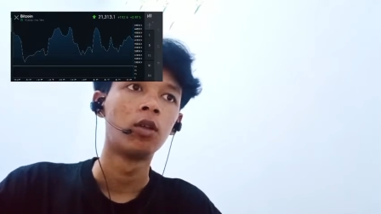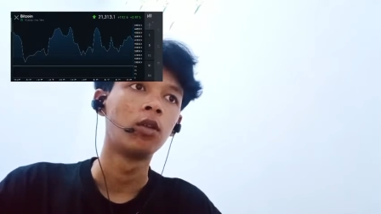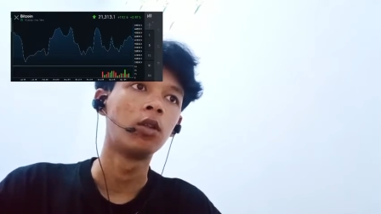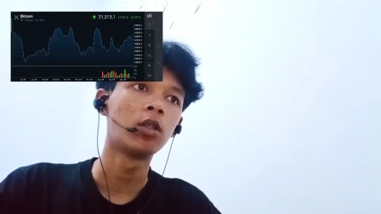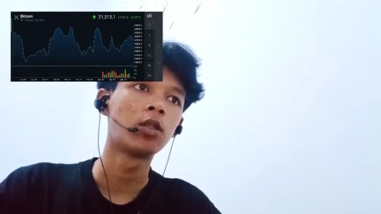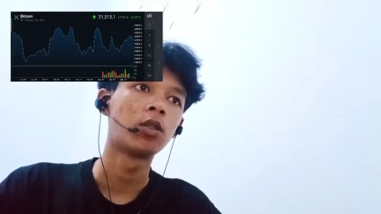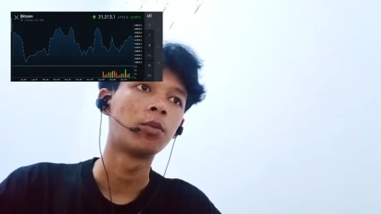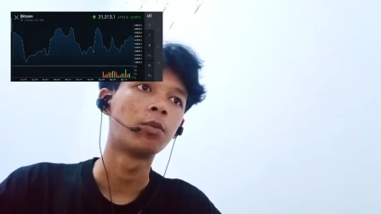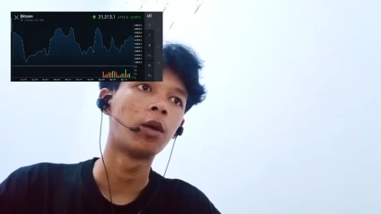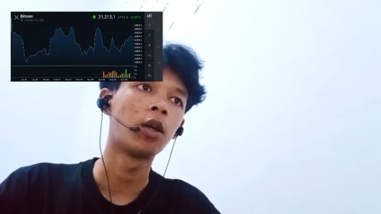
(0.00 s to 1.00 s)
This
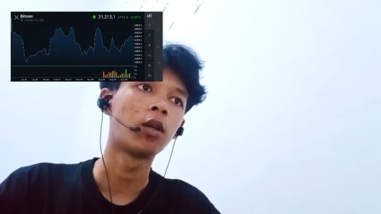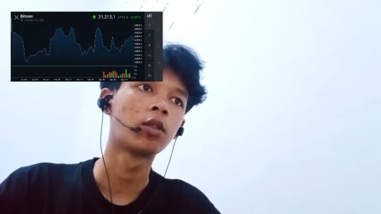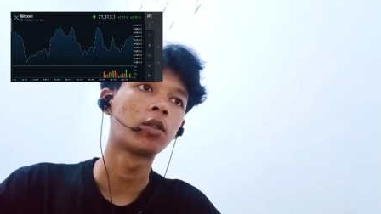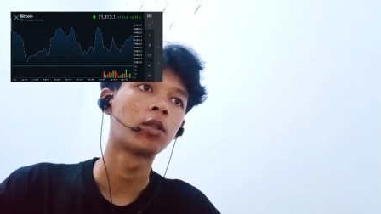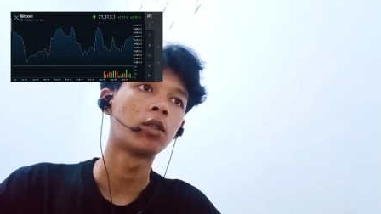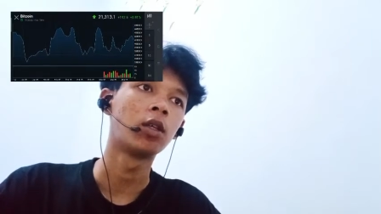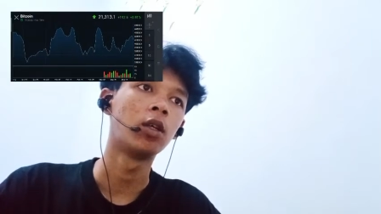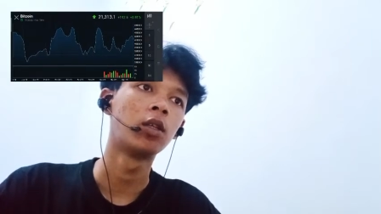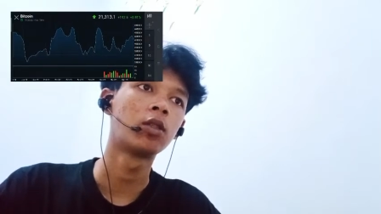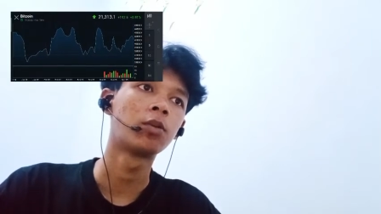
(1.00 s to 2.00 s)
makes
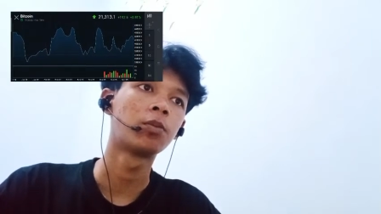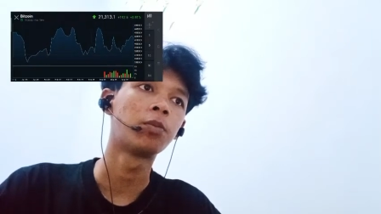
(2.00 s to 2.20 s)
it